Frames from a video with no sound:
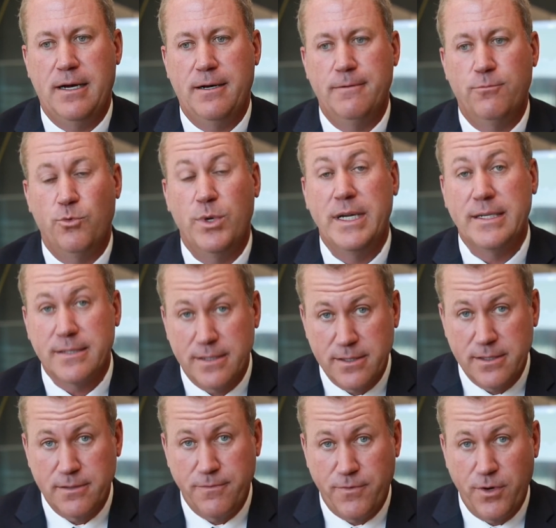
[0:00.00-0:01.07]

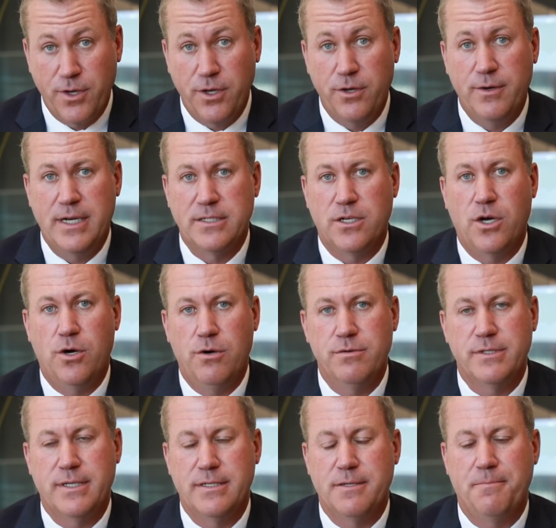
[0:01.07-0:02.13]
risks for you as a
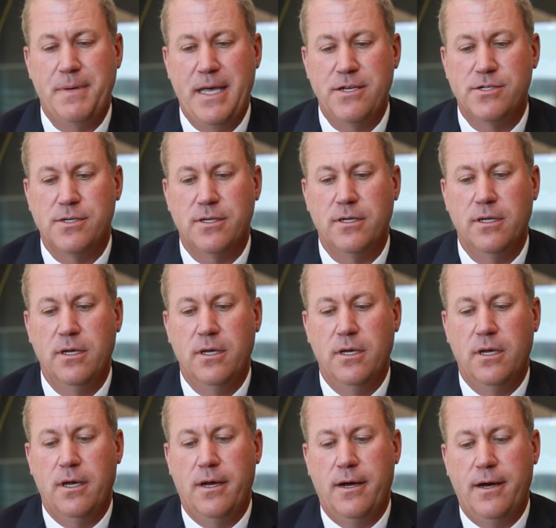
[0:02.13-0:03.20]
host, as a patient,
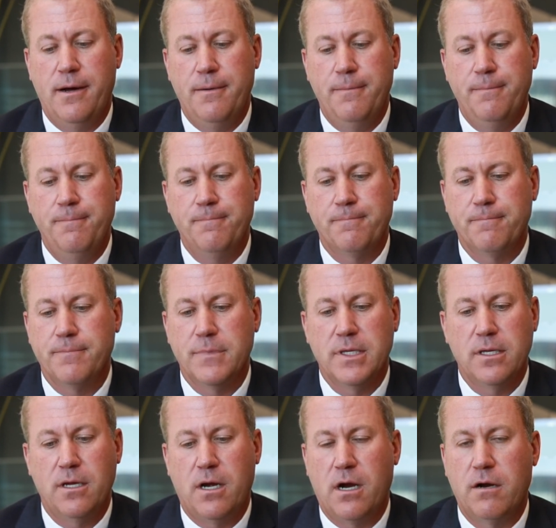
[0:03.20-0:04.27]

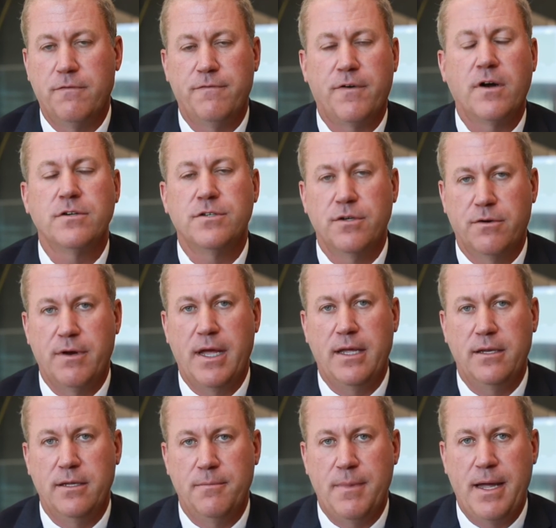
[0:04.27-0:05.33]
are far too
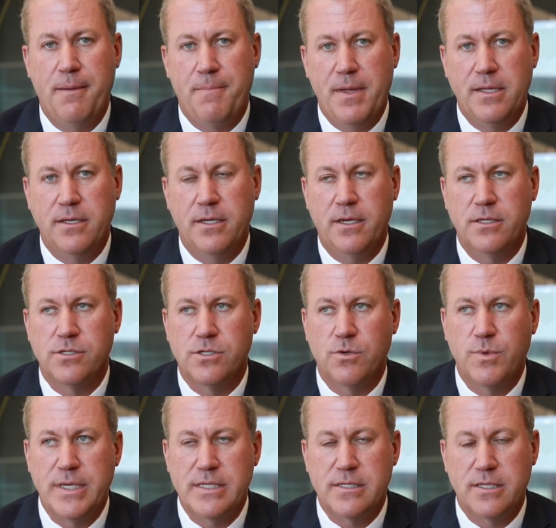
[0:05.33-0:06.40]
great in my opinion. And so
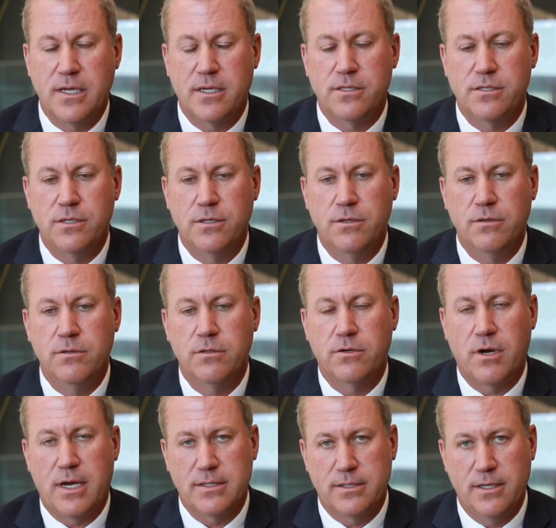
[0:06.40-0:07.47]
we stick to
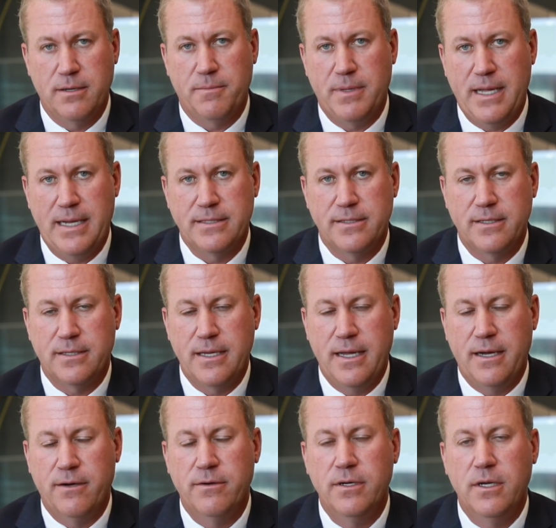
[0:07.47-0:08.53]
cross-linked plastic
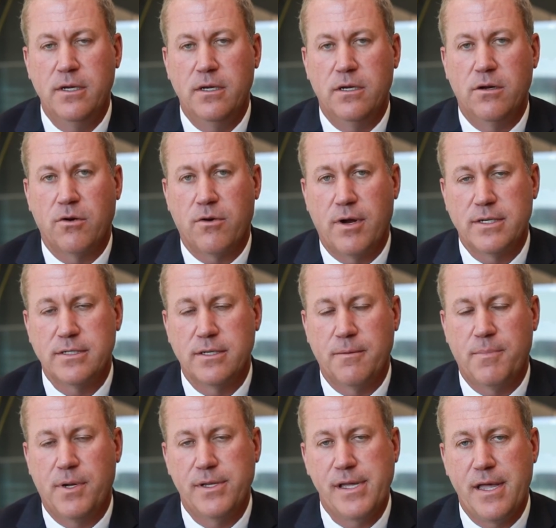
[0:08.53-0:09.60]
now, or
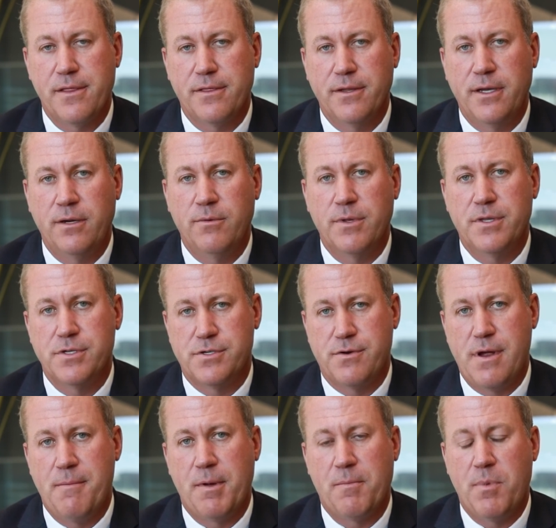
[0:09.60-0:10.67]
cross-linked polyethylene with the
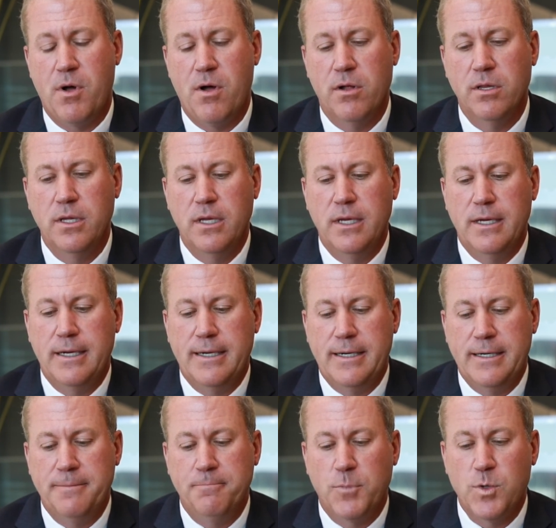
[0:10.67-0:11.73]
ceramic ball.
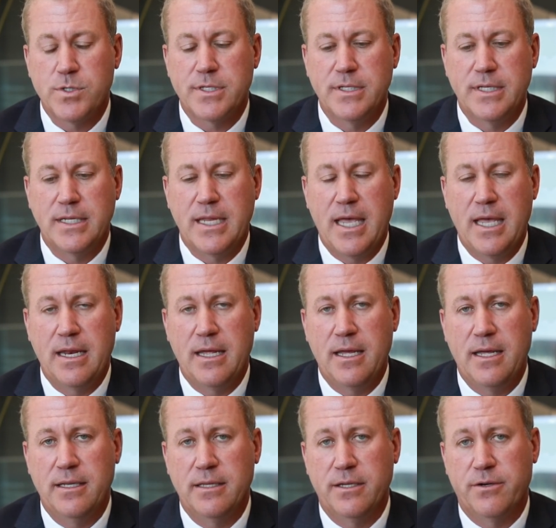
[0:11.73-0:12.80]
Most of the
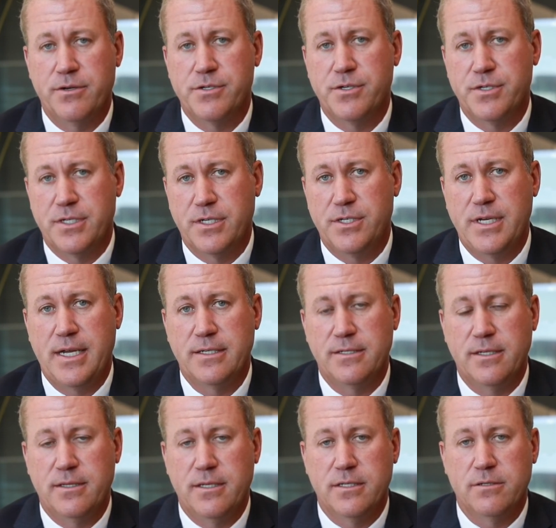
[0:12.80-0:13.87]
data and literature suggests
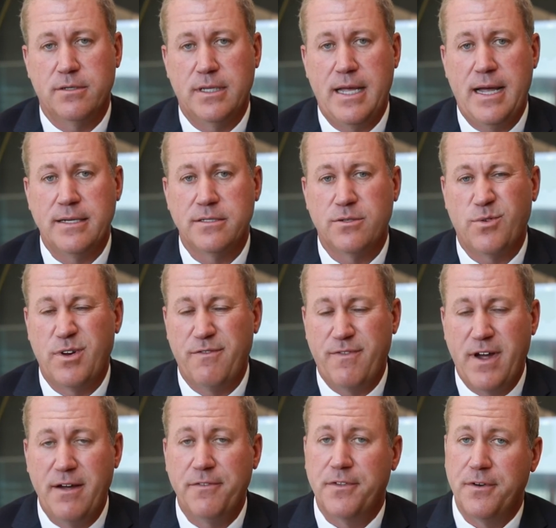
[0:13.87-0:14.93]
that this will last
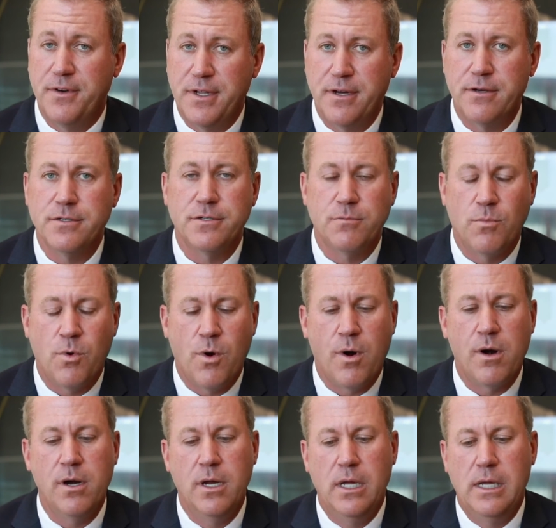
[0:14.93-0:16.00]
25, 30 years or
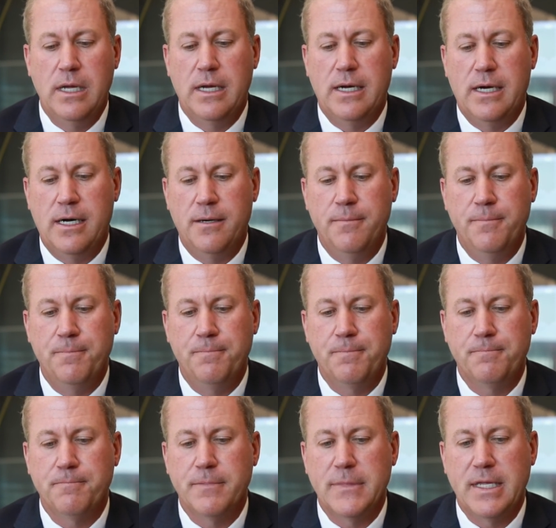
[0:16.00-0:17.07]
more.
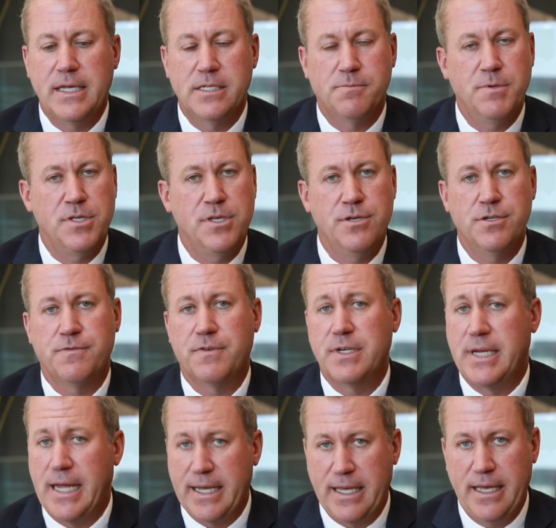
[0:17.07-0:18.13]
It's been used for
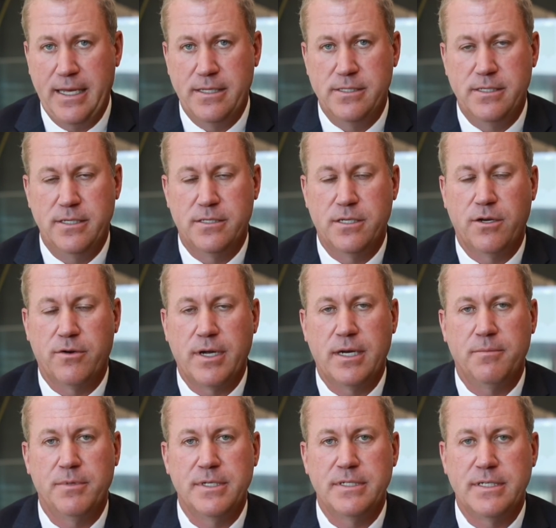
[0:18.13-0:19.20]
decades. It's
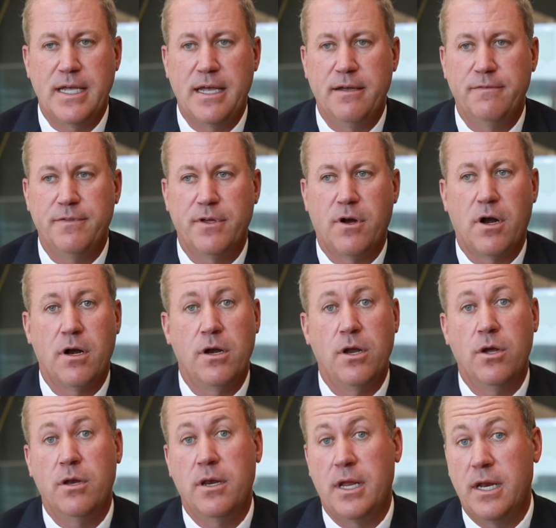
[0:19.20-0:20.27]
incredibly safe. There are
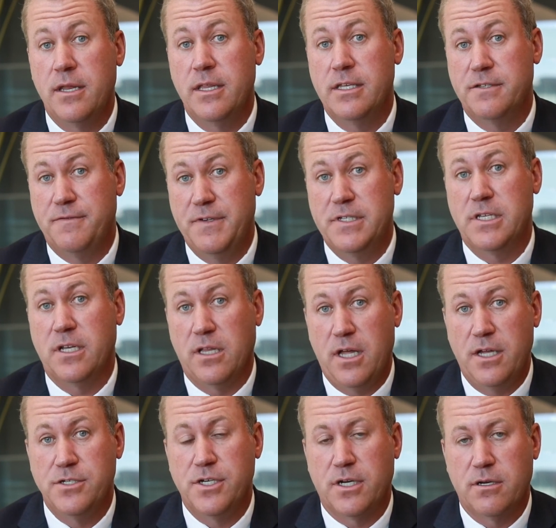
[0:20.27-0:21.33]
none of these
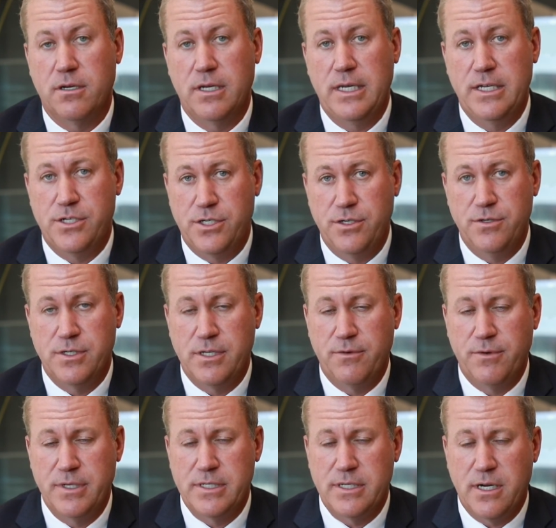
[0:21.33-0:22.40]
physiologic issues
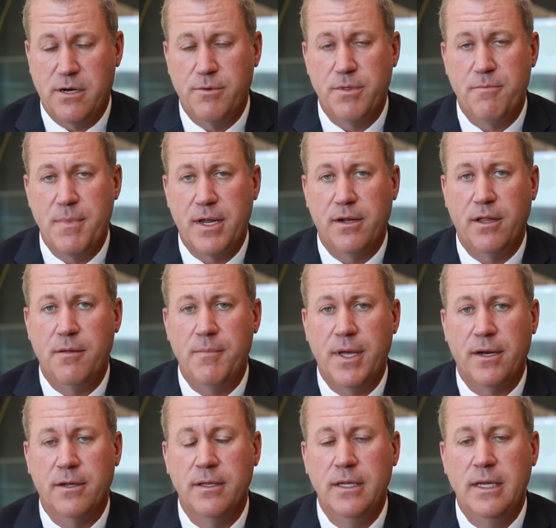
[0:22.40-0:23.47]
that we saw with metal on
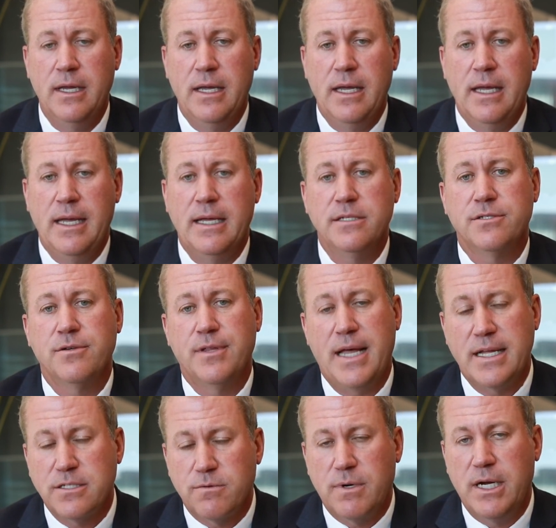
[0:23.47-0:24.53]
metal. And so
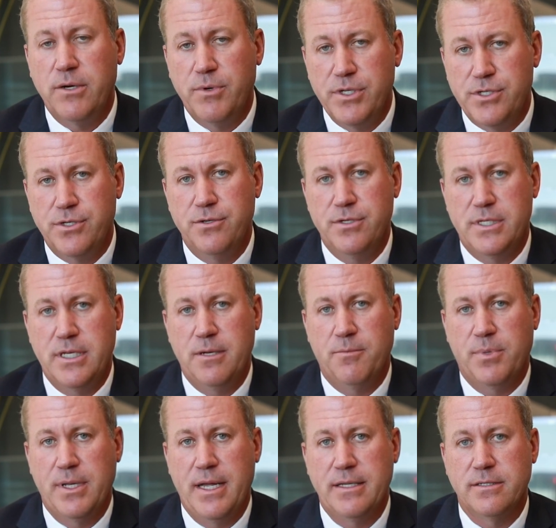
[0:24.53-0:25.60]
that's why we choose the
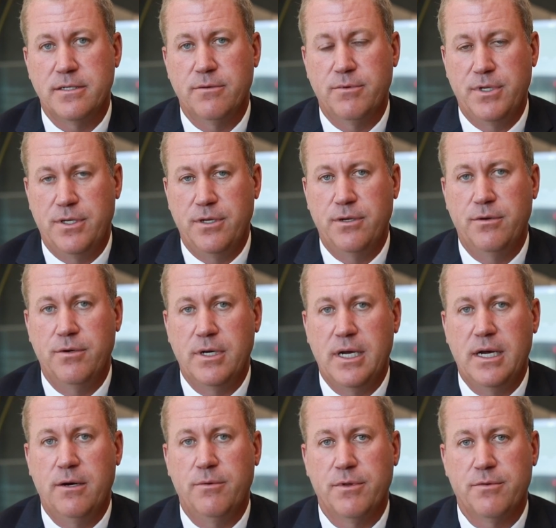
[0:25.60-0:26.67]
implants that we do
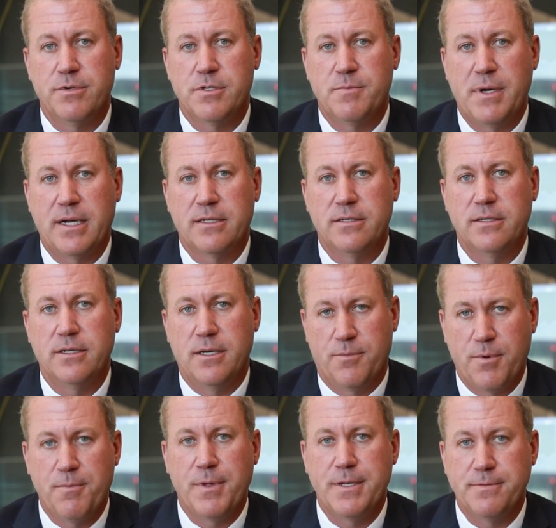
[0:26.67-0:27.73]
with respect to
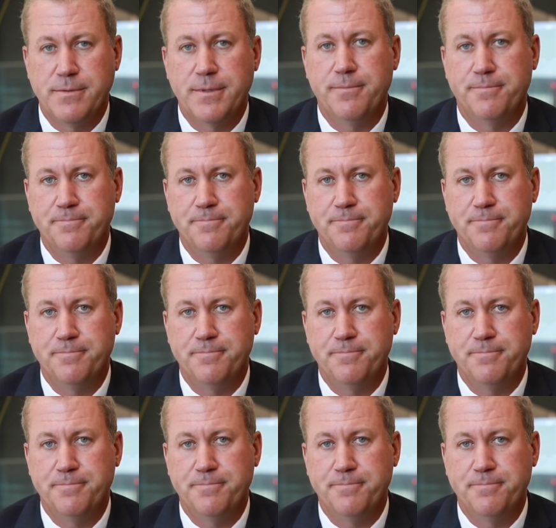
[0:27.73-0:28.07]
hip replacement.